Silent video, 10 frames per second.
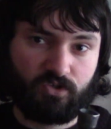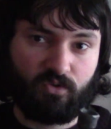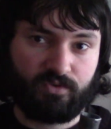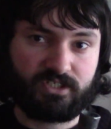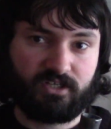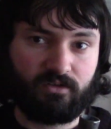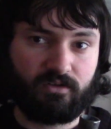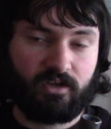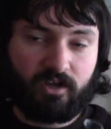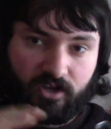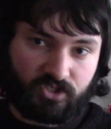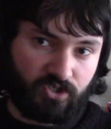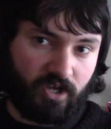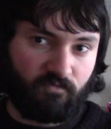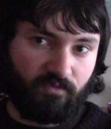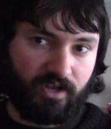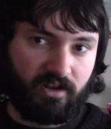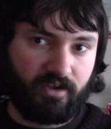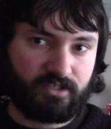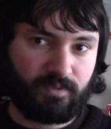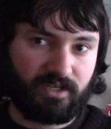tool steel. I should have realised,